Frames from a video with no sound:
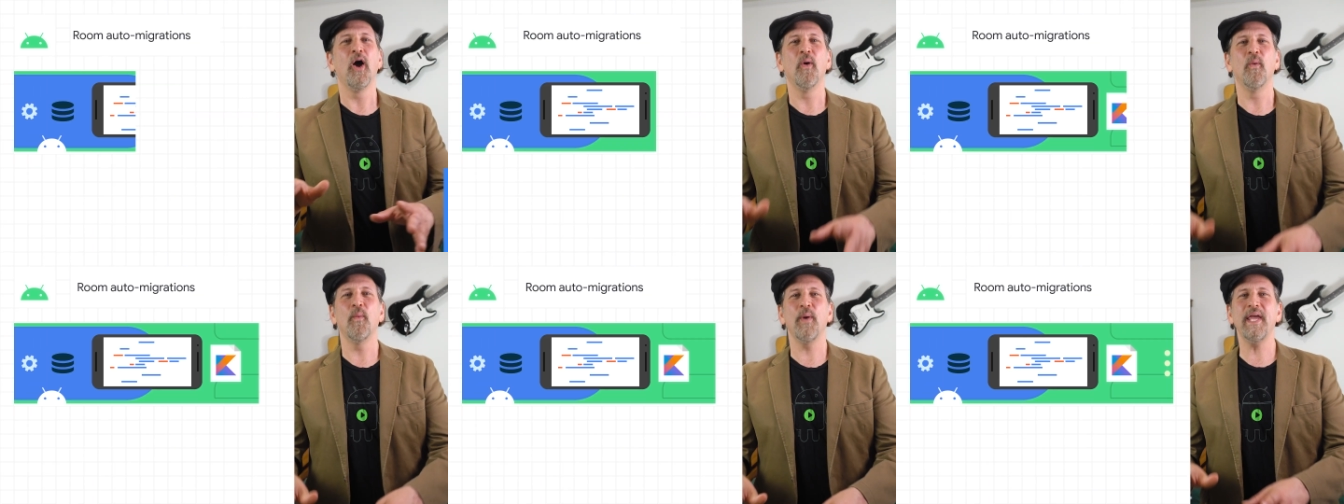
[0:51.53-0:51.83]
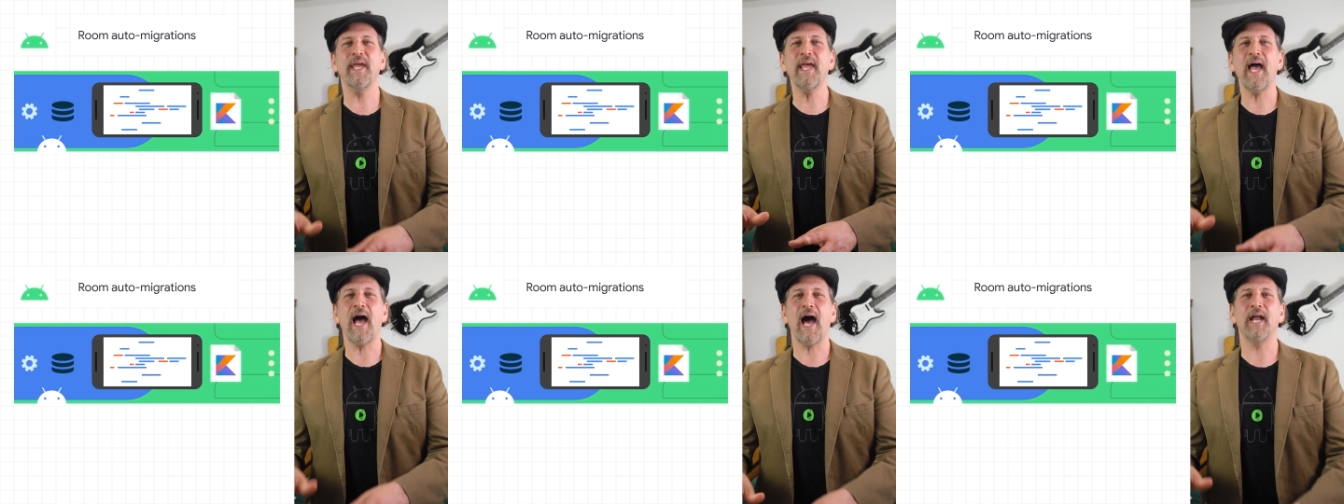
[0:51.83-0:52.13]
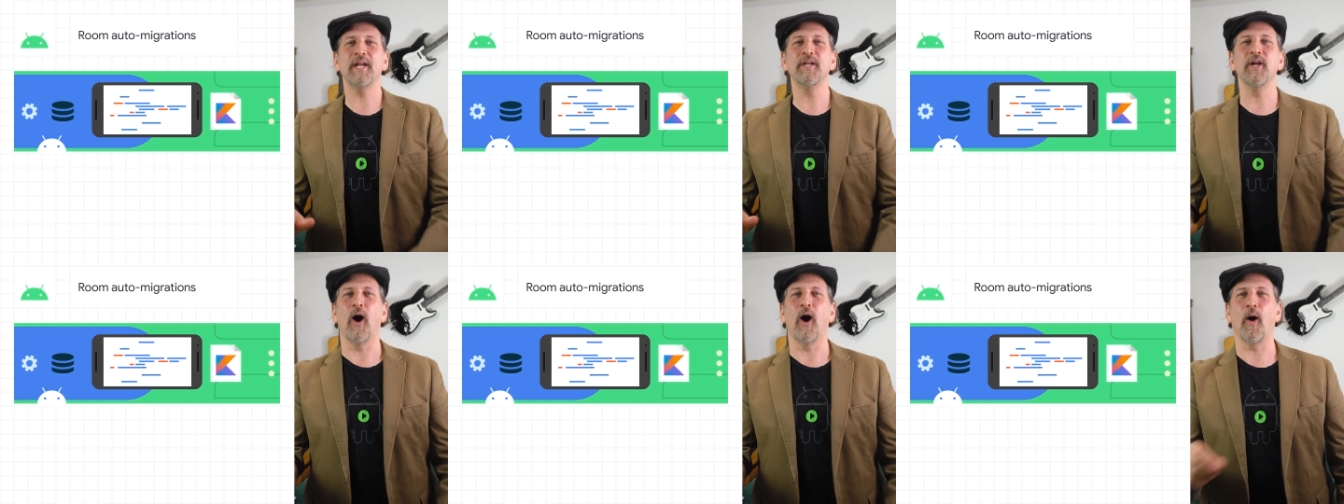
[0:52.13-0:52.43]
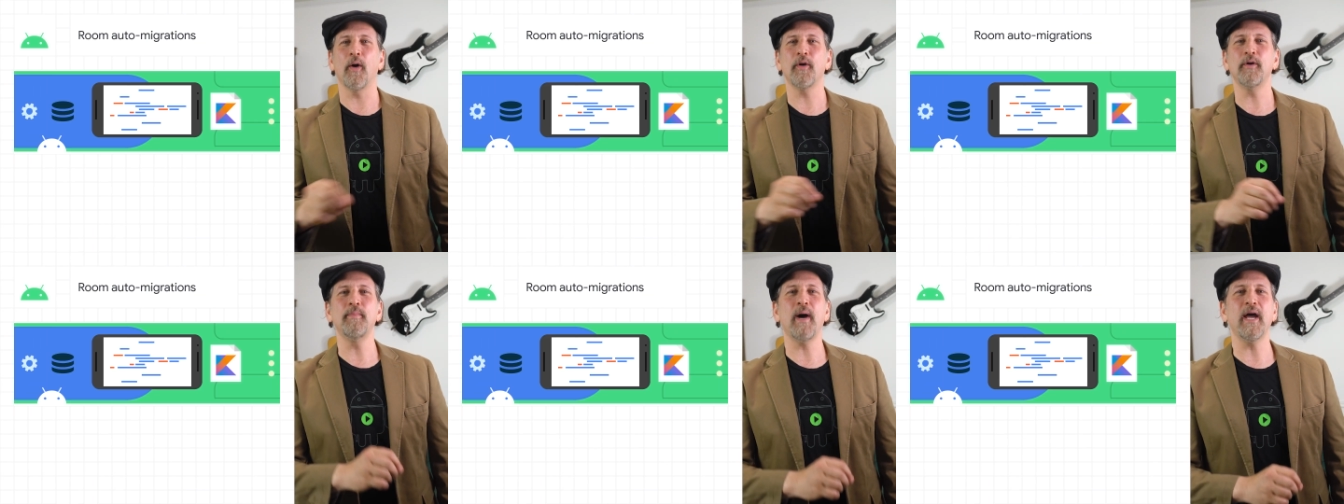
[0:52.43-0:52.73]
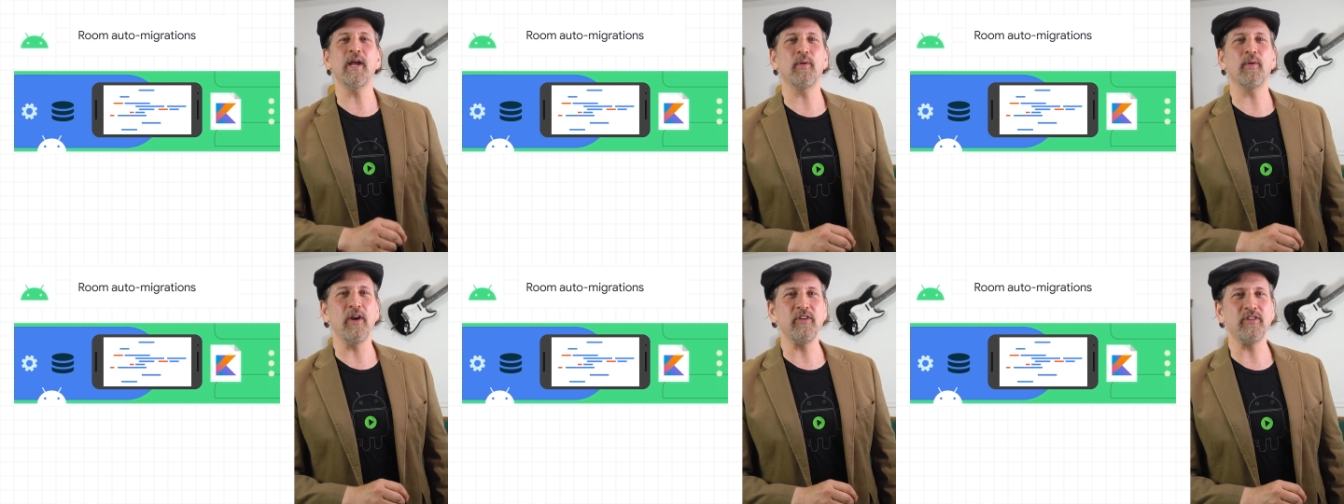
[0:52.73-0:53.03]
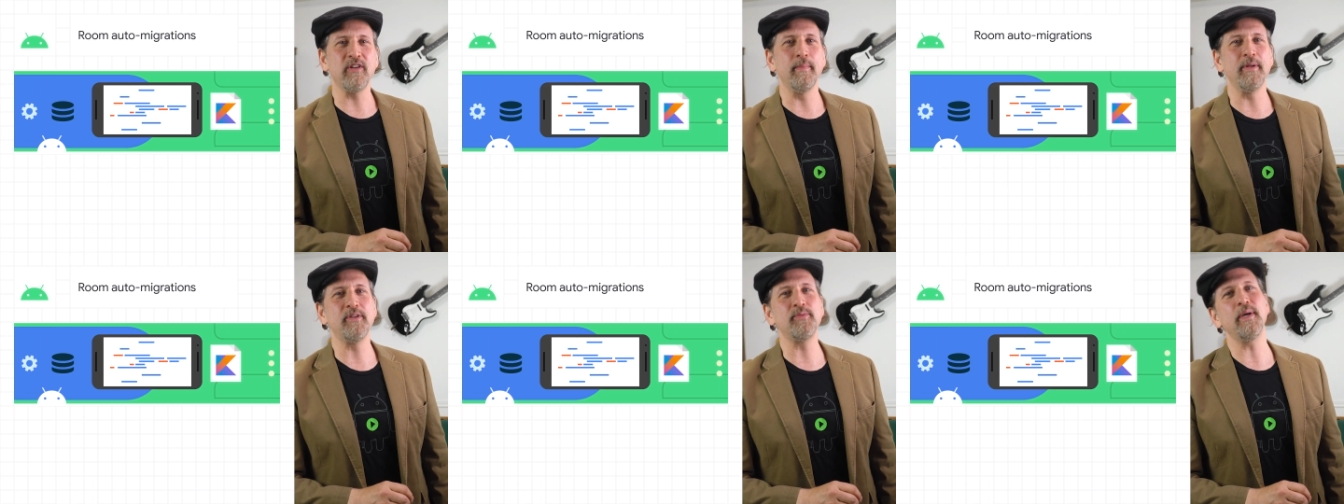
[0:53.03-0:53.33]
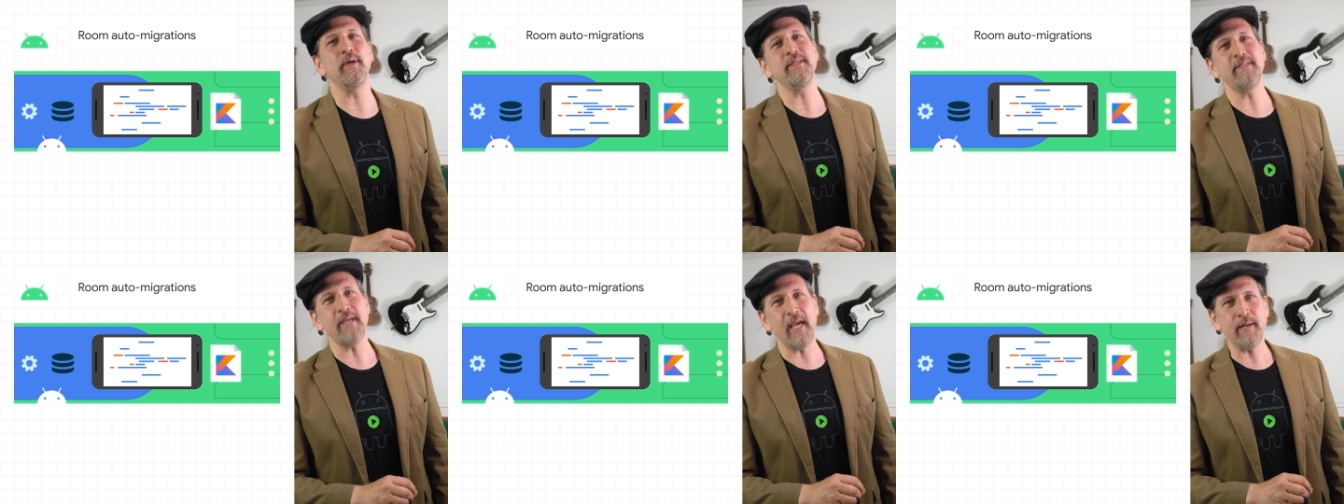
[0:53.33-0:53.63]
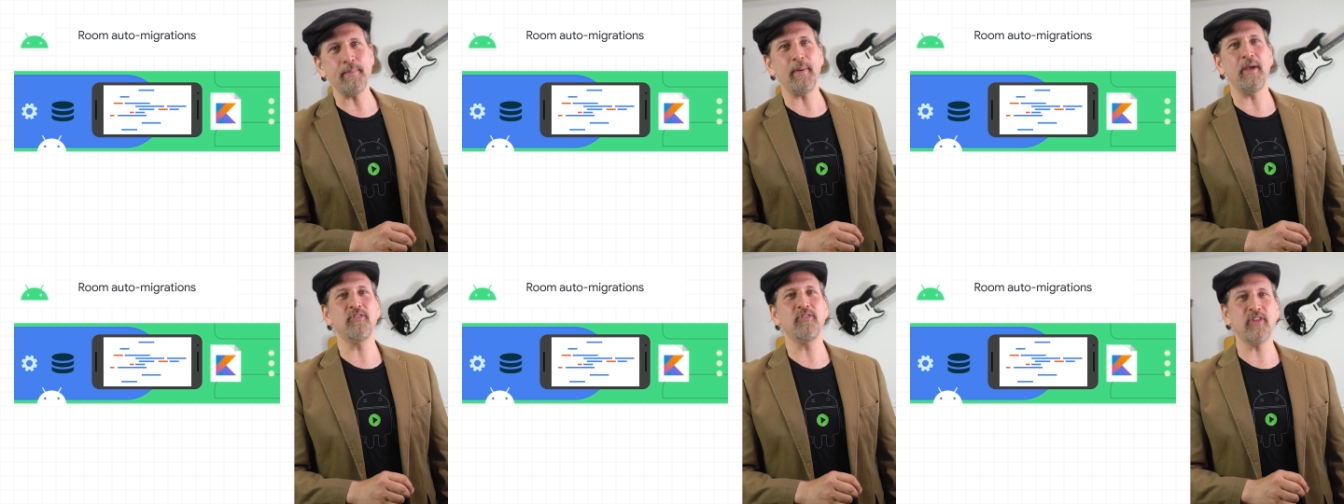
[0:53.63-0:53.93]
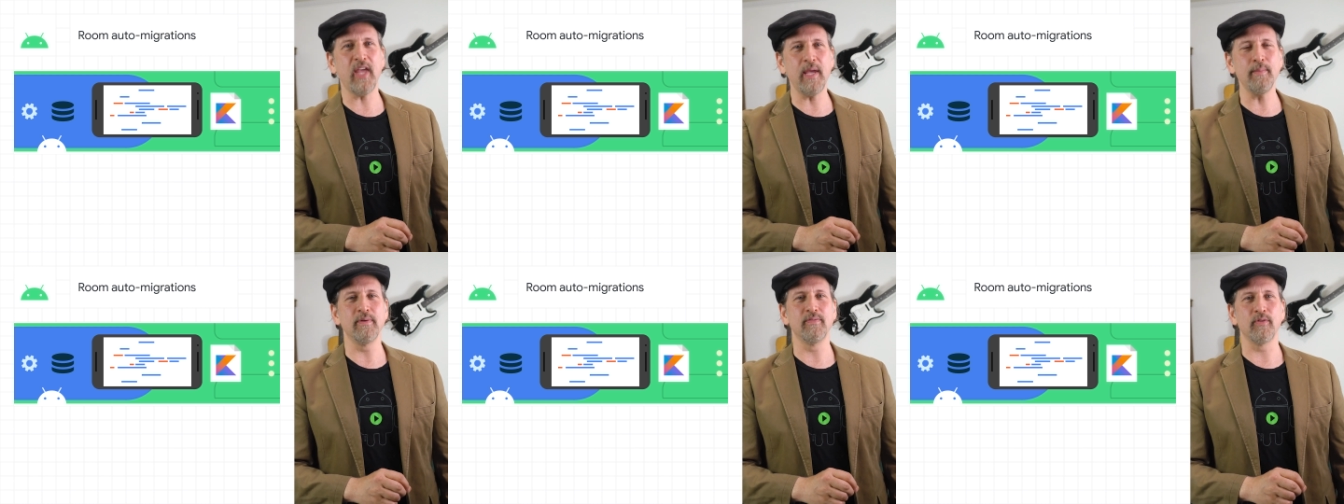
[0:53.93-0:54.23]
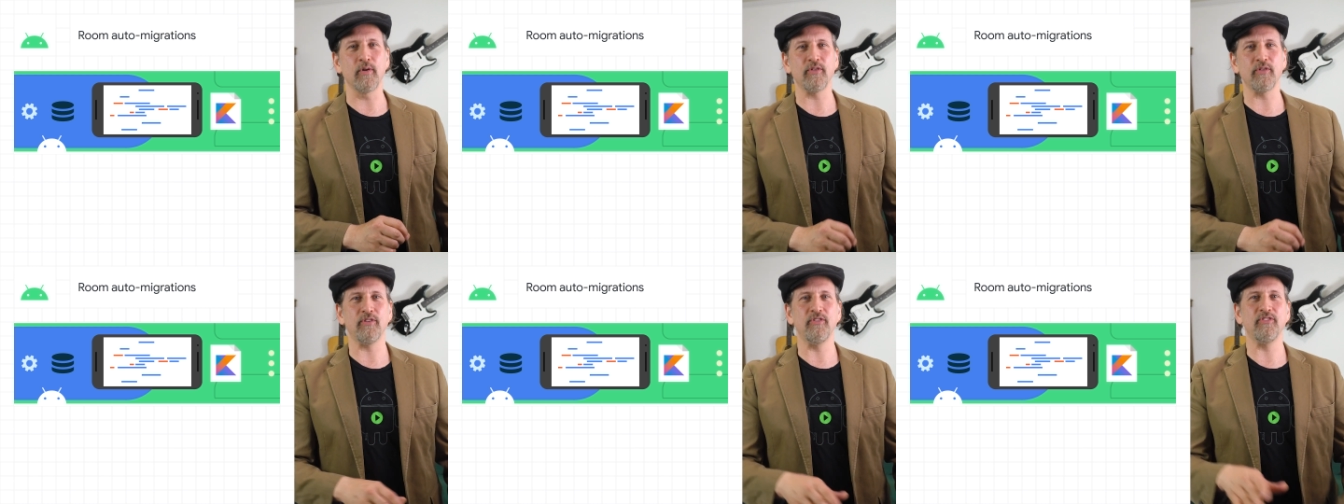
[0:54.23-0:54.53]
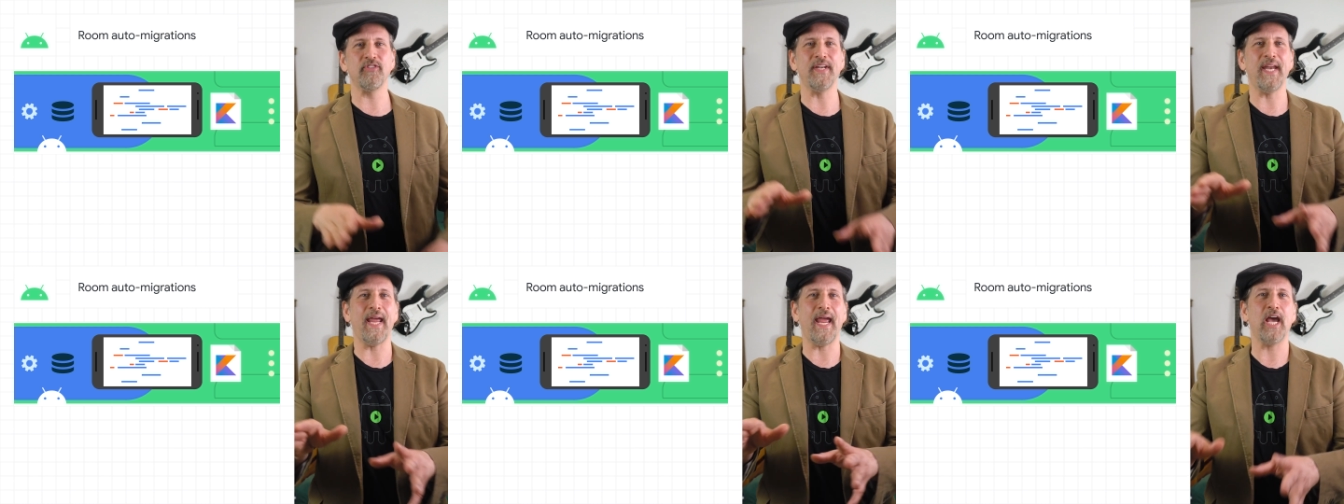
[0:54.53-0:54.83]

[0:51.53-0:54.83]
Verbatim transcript: We added auto migration between database schema versions in